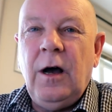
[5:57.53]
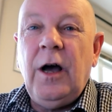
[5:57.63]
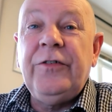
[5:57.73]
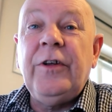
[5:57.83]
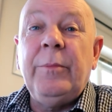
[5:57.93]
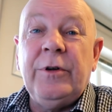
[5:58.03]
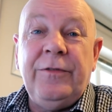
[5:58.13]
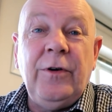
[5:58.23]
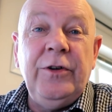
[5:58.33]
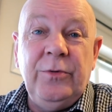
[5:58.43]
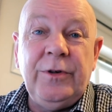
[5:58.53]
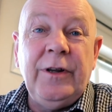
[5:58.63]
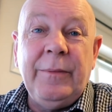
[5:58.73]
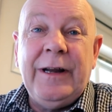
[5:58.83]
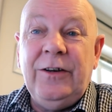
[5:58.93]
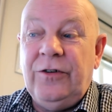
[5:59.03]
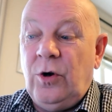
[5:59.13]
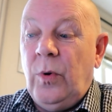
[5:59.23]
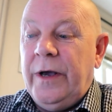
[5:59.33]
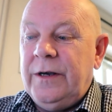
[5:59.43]
I said, I'm going to find you another manager
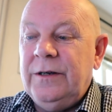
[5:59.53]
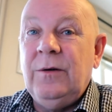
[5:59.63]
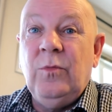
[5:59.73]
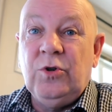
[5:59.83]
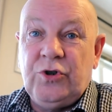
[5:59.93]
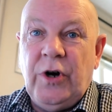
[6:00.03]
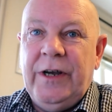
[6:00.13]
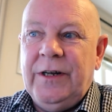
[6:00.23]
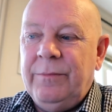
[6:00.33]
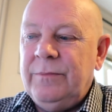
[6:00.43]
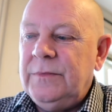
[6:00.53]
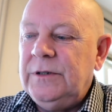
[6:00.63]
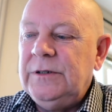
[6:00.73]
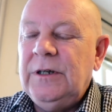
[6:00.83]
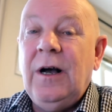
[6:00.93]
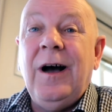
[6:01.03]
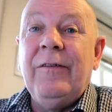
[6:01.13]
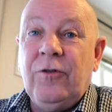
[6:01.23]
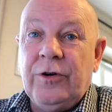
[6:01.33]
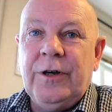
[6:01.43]
quick. We'll train him.
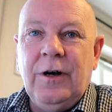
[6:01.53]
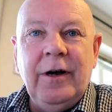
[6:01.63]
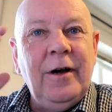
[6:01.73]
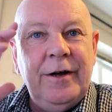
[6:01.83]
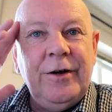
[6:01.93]
I've got a guy I